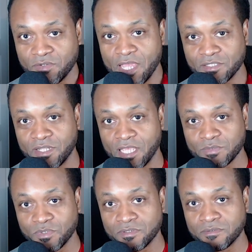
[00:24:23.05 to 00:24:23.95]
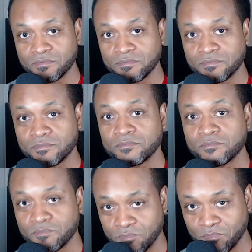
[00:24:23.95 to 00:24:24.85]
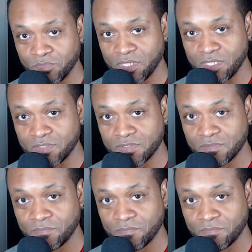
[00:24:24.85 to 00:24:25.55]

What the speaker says: guys on the next one. Peace.